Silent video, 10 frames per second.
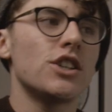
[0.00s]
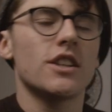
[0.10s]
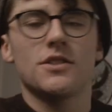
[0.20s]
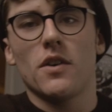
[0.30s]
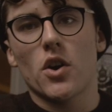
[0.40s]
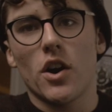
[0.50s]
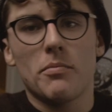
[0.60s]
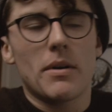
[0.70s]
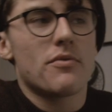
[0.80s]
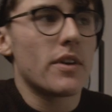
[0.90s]
I took this photo
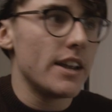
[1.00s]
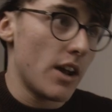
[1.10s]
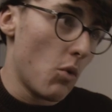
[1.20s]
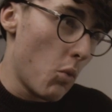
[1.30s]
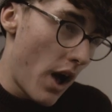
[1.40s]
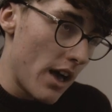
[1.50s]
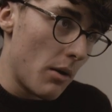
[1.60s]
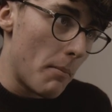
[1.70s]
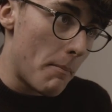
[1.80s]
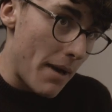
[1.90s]
of my friend a
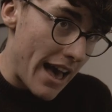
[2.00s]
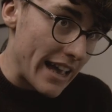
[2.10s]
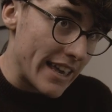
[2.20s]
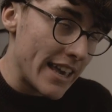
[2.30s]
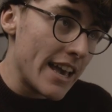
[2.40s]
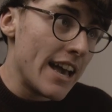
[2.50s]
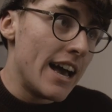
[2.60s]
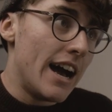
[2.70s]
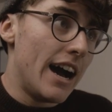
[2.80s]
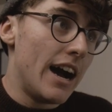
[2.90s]
while back.
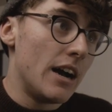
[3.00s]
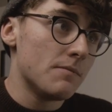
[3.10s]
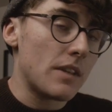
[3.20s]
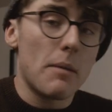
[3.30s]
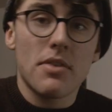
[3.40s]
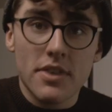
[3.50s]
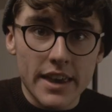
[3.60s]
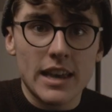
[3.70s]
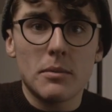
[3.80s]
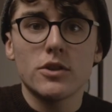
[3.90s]
I'm
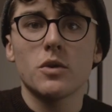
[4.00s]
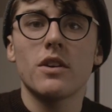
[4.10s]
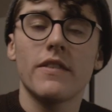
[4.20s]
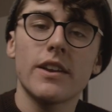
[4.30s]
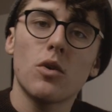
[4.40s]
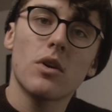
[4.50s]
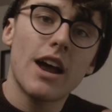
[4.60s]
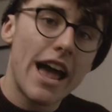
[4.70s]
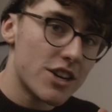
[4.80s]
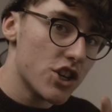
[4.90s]
thinking about doing a video where
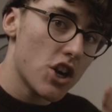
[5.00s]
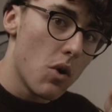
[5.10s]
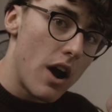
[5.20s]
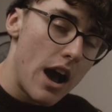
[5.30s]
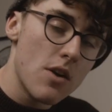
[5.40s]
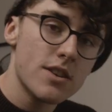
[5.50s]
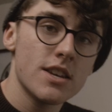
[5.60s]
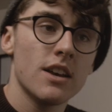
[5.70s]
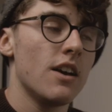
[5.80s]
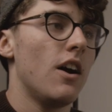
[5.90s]
I actually go
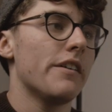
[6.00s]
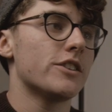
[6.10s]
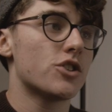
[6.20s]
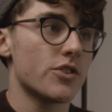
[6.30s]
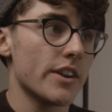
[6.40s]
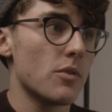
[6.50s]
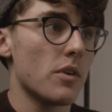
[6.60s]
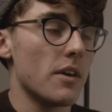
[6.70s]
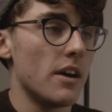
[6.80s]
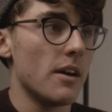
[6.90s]
out on the street
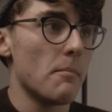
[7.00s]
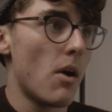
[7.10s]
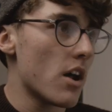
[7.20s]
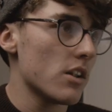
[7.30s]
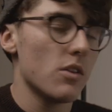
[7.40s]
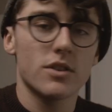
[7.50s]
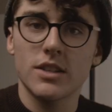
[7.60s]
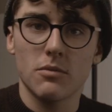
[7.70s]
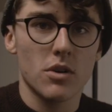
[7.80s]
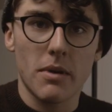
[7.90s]
with a model or
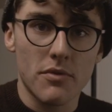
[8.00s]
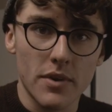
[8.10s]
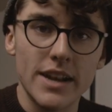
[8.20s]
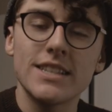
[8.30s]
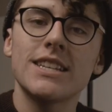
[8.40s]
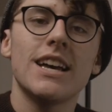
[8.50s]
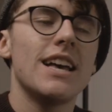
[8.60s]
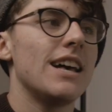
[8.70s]
some, one of my friends,